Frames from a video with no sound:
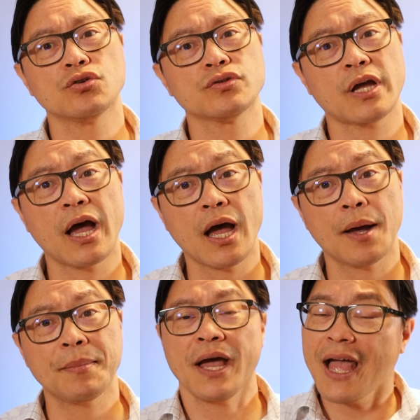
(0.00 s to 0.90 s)
goes
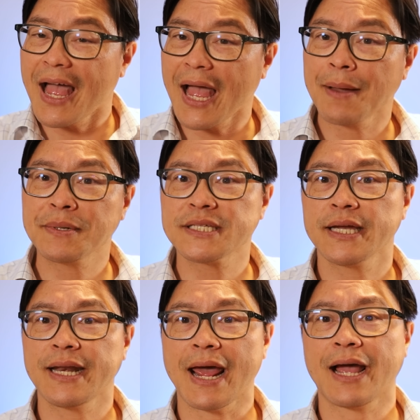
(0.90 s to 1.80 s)
up,
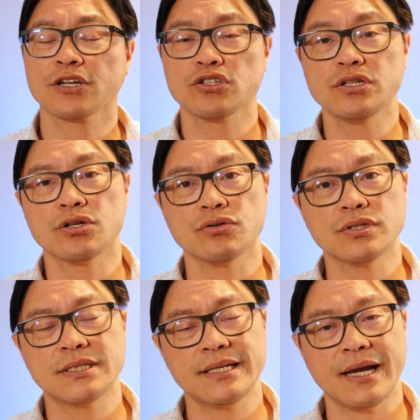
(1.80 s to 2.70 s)
appetite actually
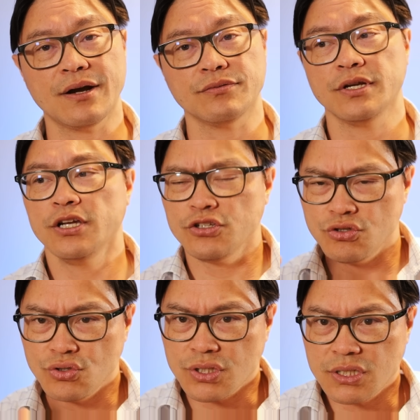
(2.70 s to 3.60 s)
goes down.
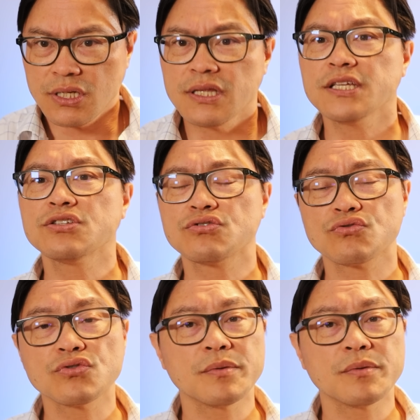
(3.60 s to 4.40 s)
So you see this through